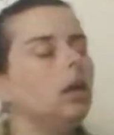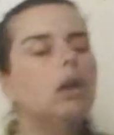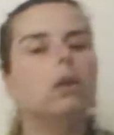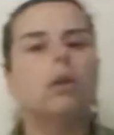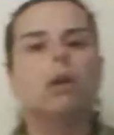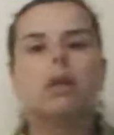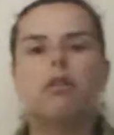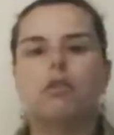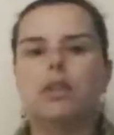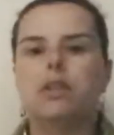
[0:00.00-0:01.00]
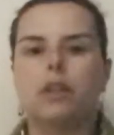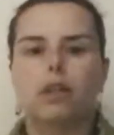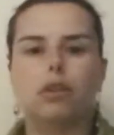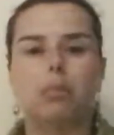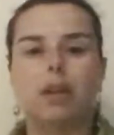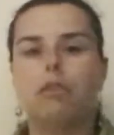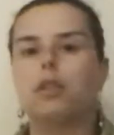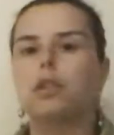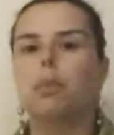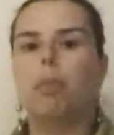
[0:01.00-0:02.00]
called differentiation by
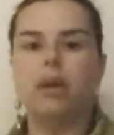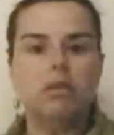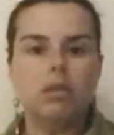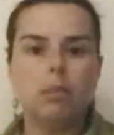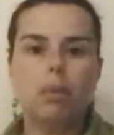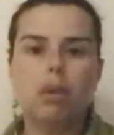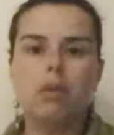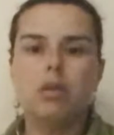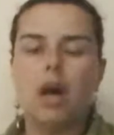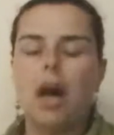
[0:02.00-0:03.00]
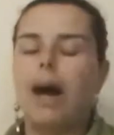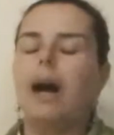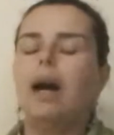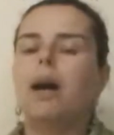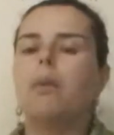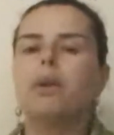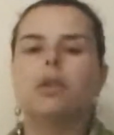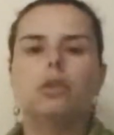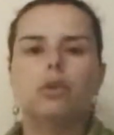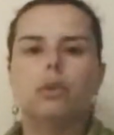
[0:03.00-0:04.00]
first principles, and we're
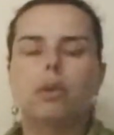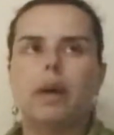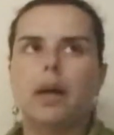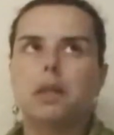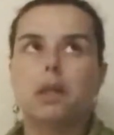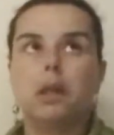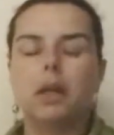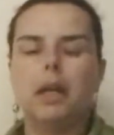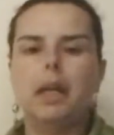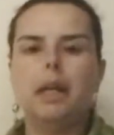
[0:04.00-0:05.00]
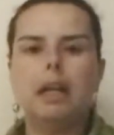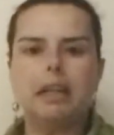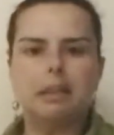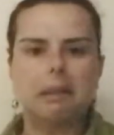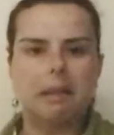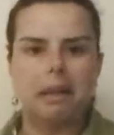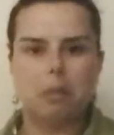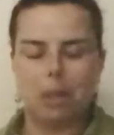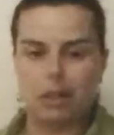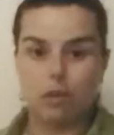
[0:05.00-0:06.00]
going to do that in less than 8
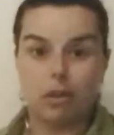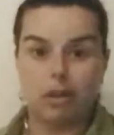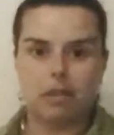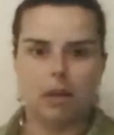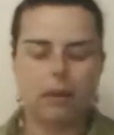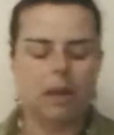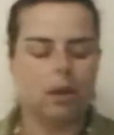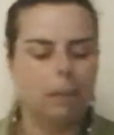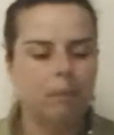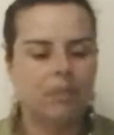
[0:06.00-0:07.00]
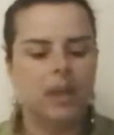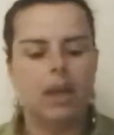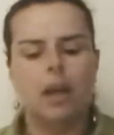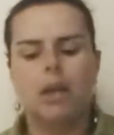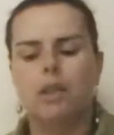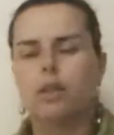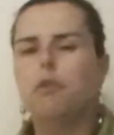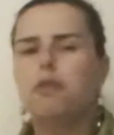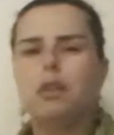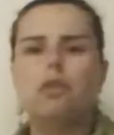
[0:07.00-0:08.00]
minutes. Let's see how we go. So
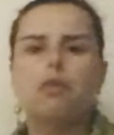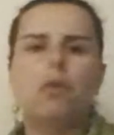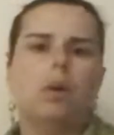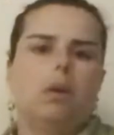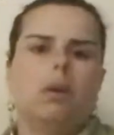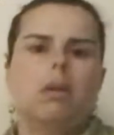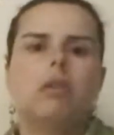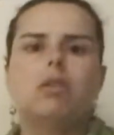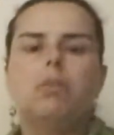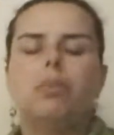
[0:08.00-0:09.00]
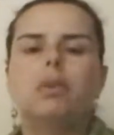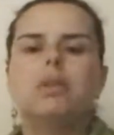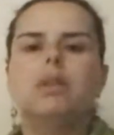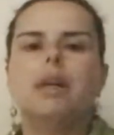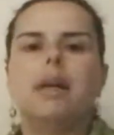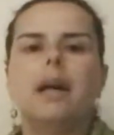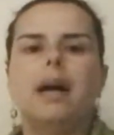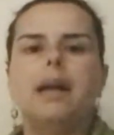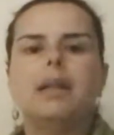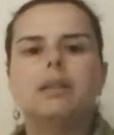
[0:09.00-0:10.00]
first of all, it's important that
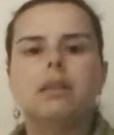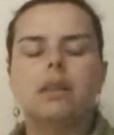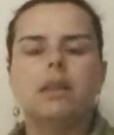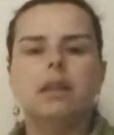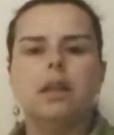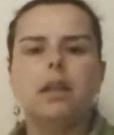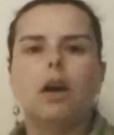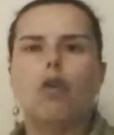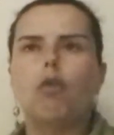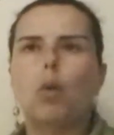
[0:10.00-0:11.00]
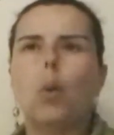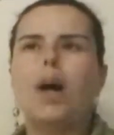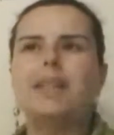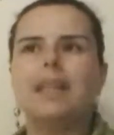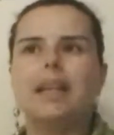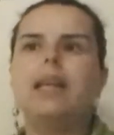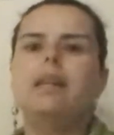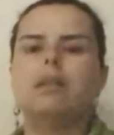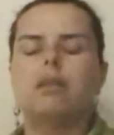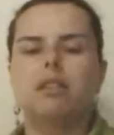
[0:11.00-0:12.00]
I understand the idea of what
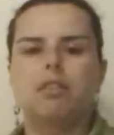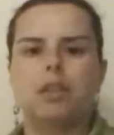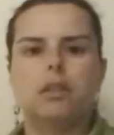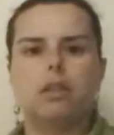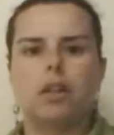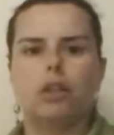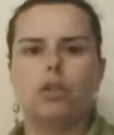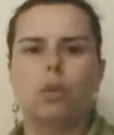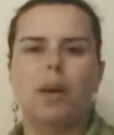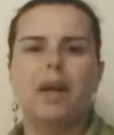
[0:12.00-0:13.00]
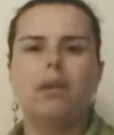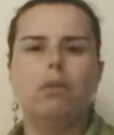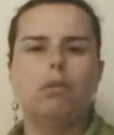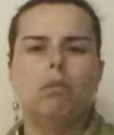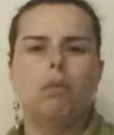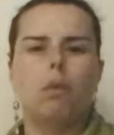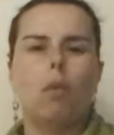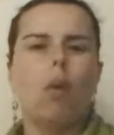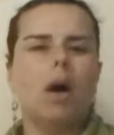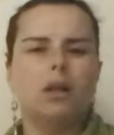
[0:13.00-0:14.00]
is differentiation, what I
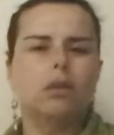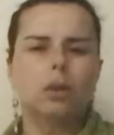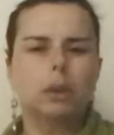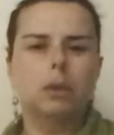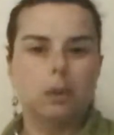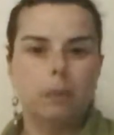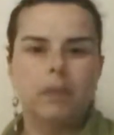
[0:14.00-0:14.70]
want to do.